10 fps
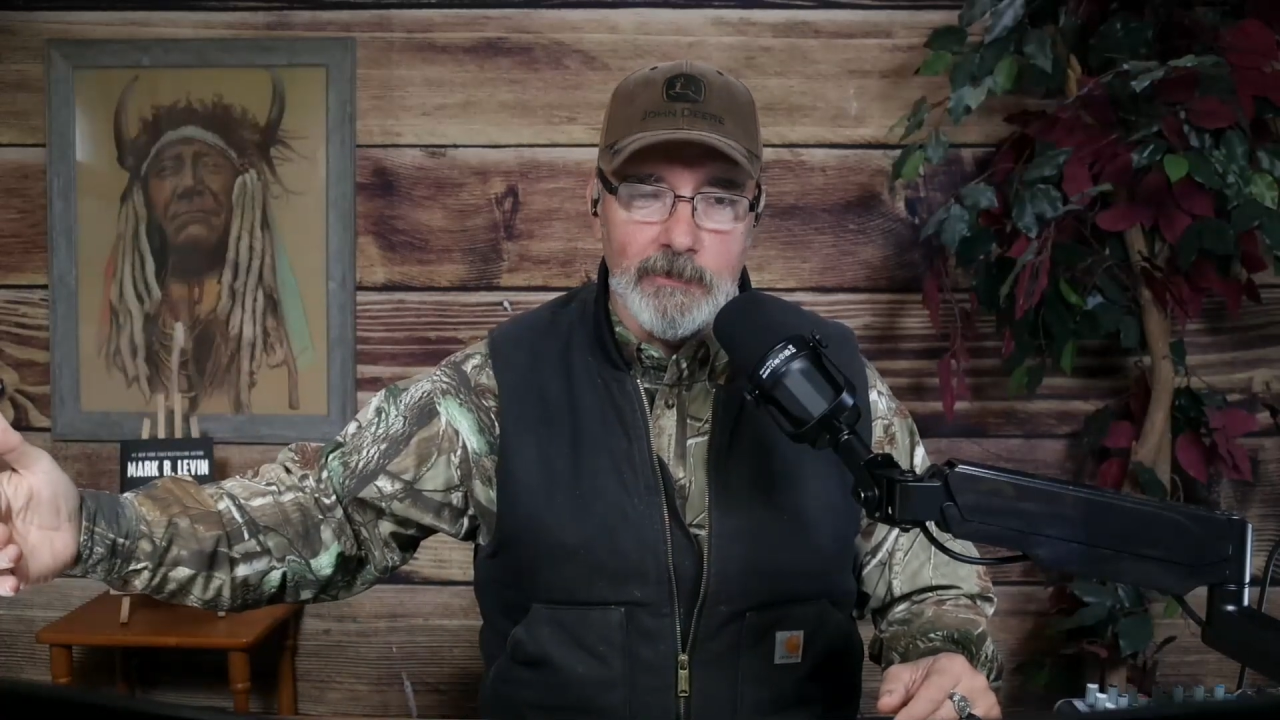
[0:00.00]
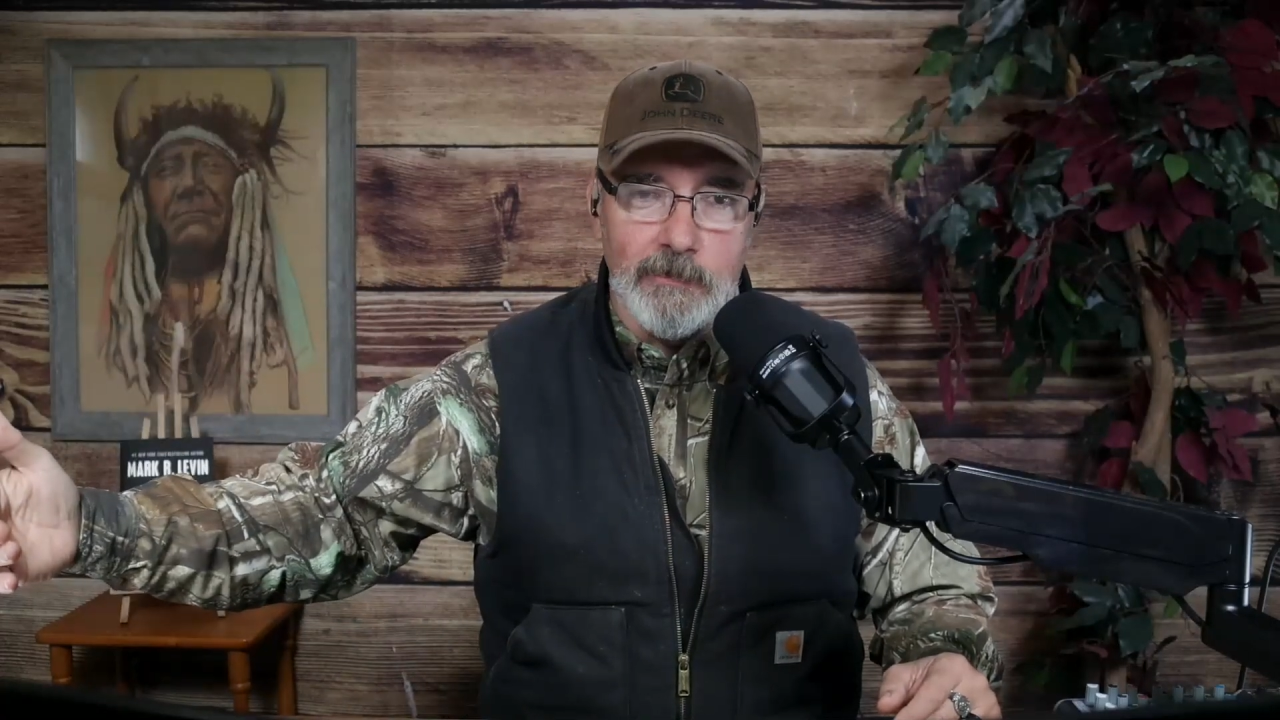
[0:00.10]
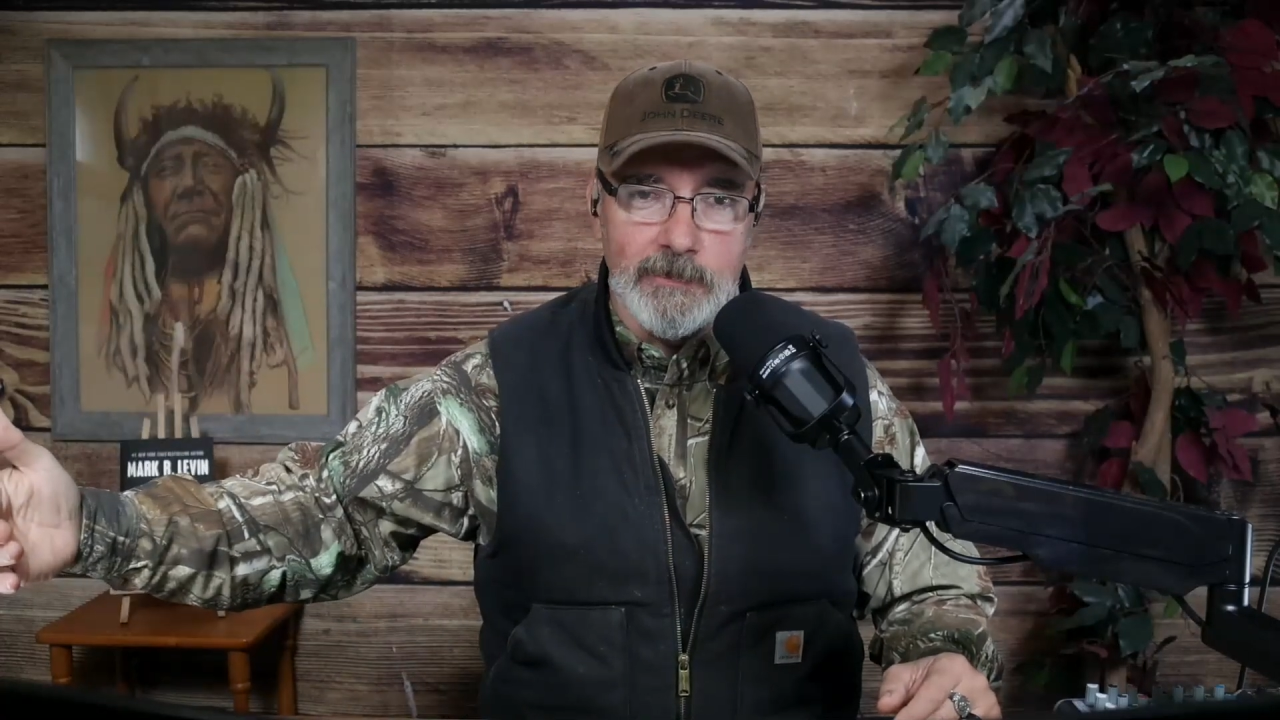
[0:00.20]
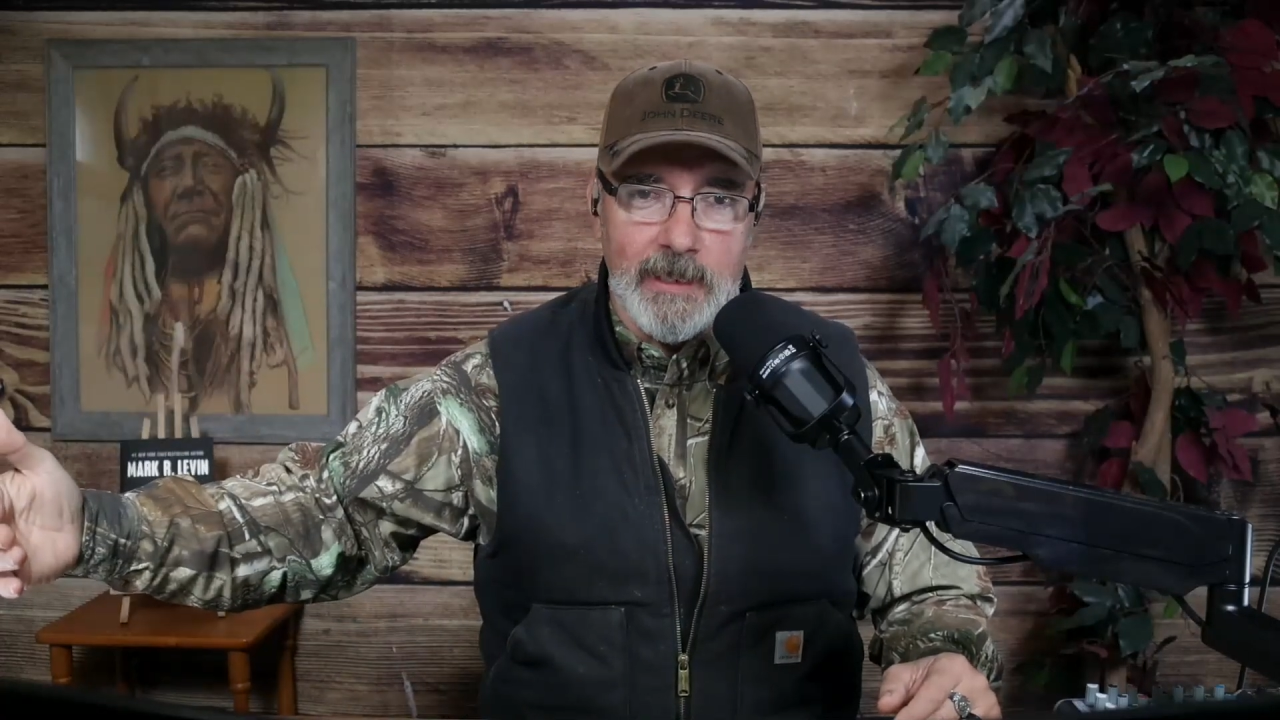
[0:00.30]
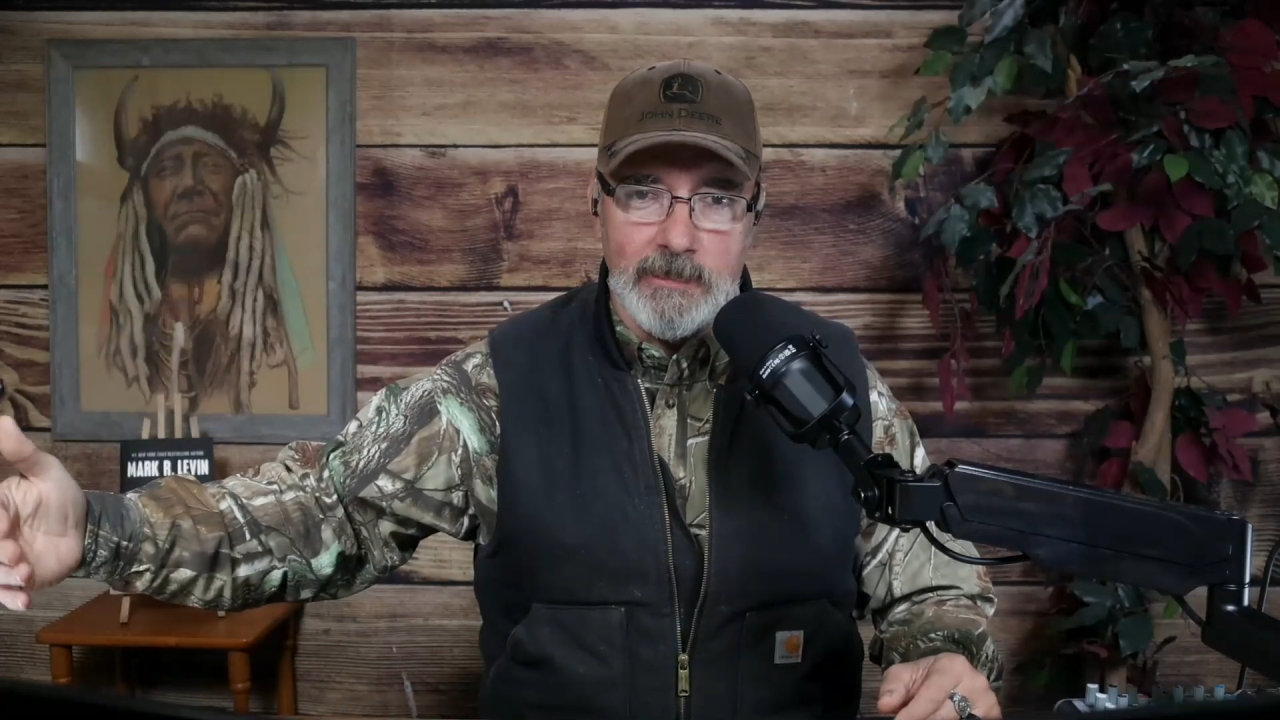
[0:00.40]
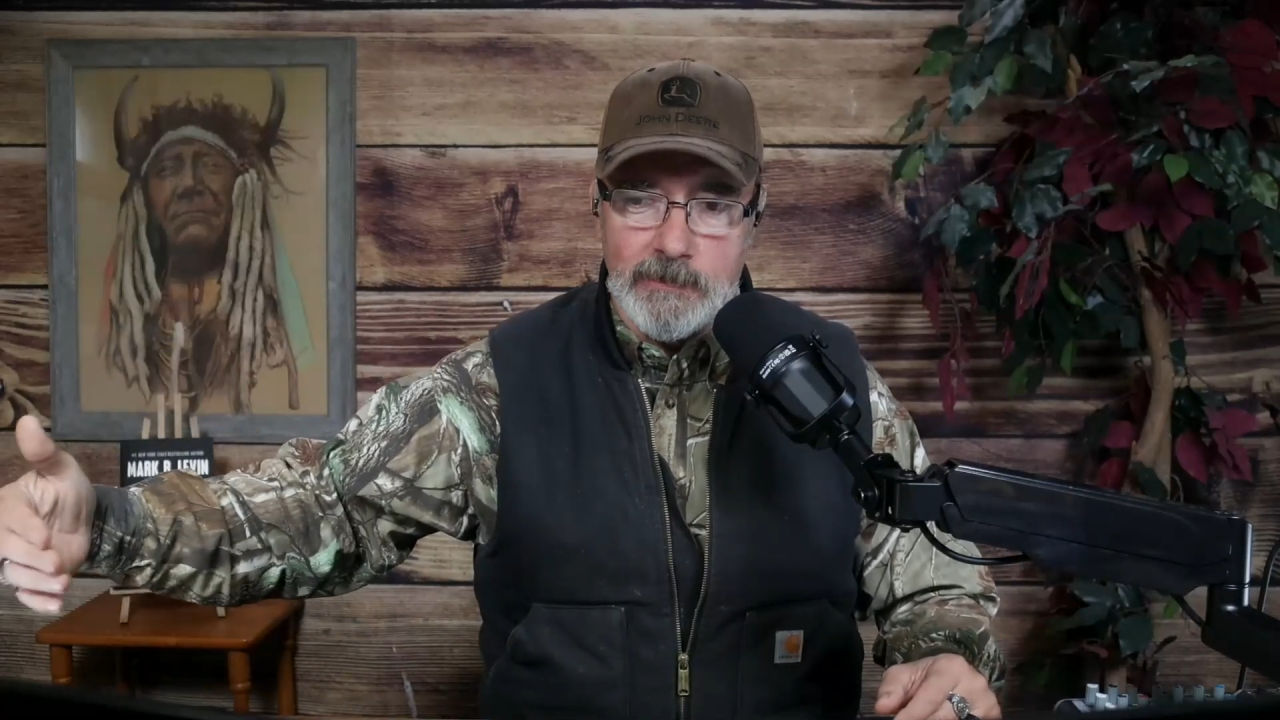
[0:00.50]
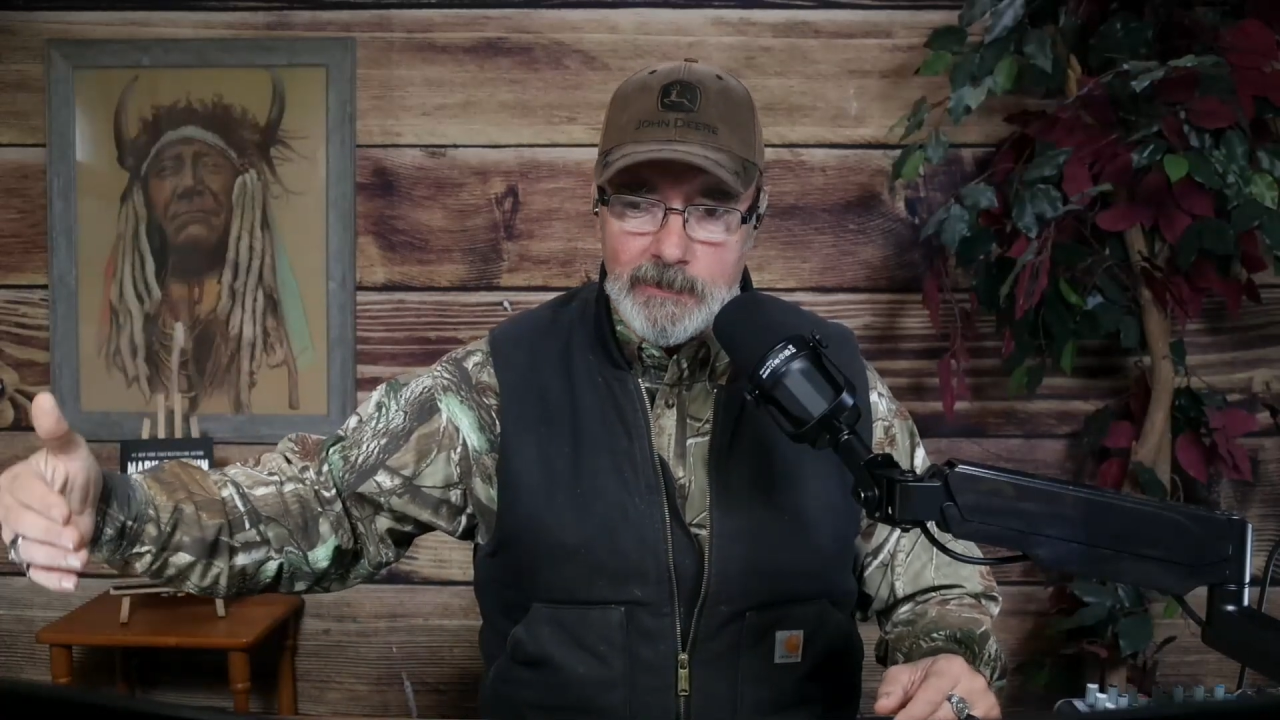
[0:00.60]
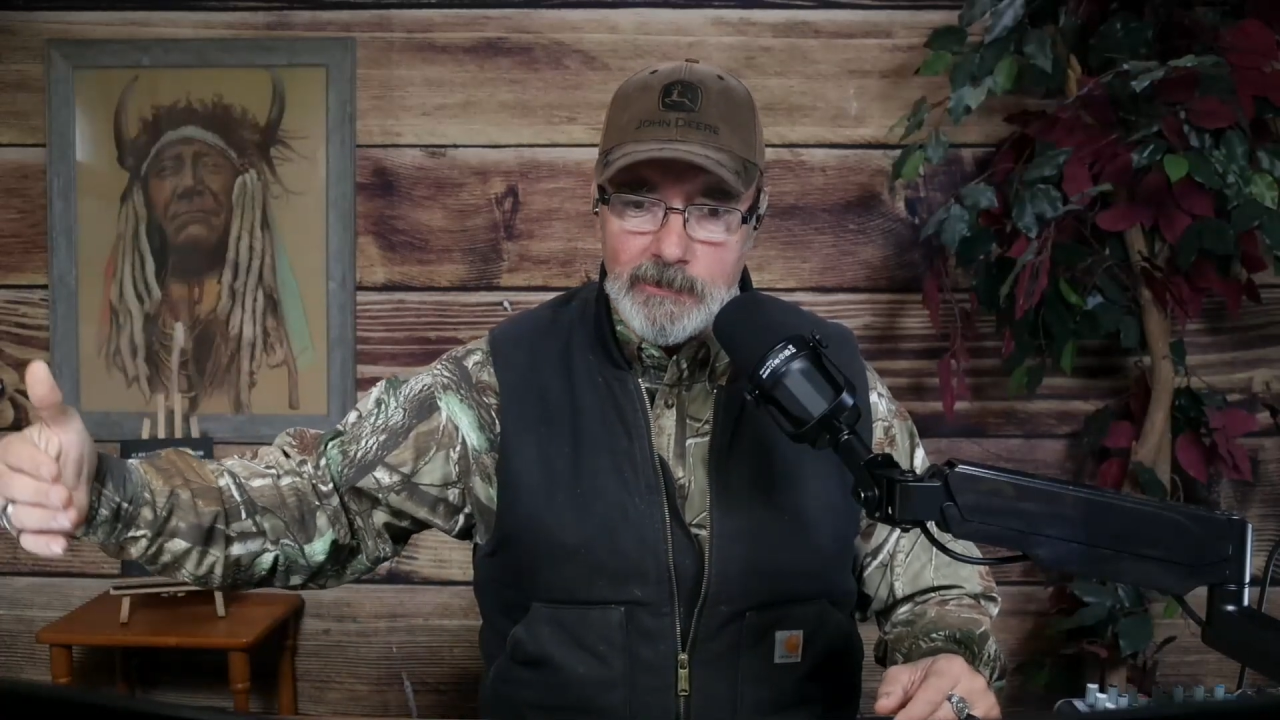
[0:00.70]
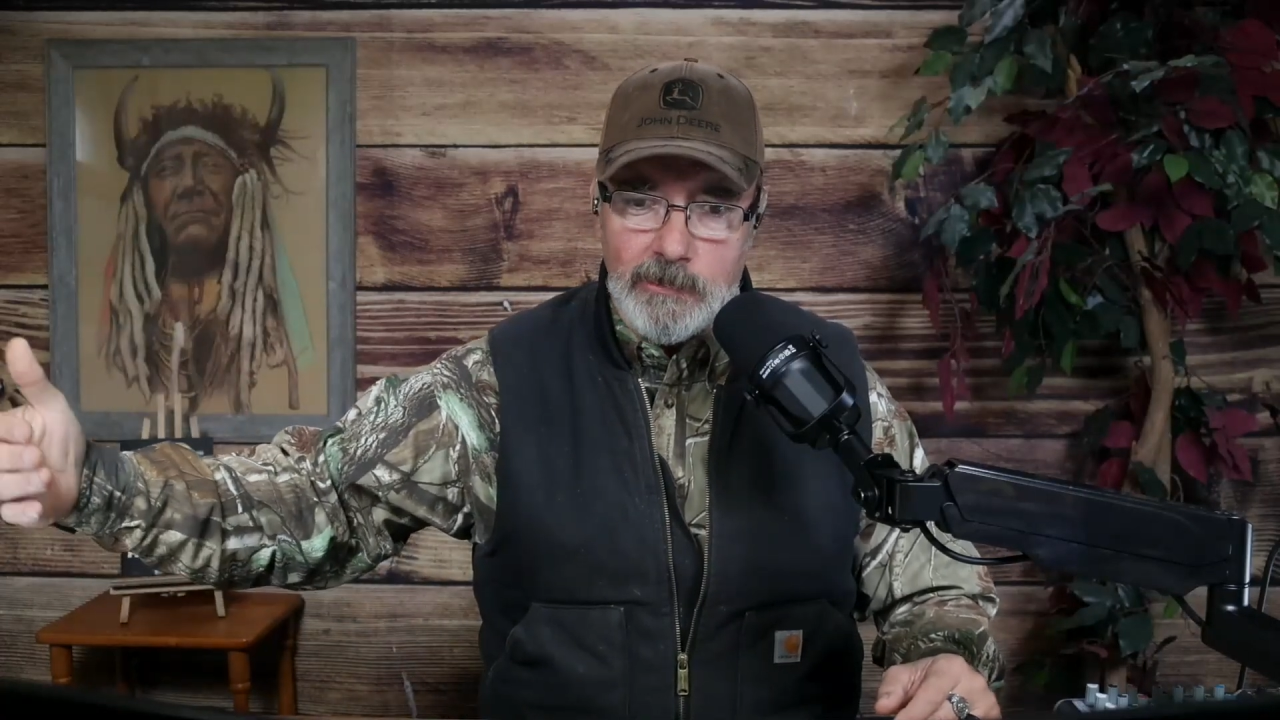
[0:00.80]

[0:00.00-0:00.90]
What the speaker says: news agencies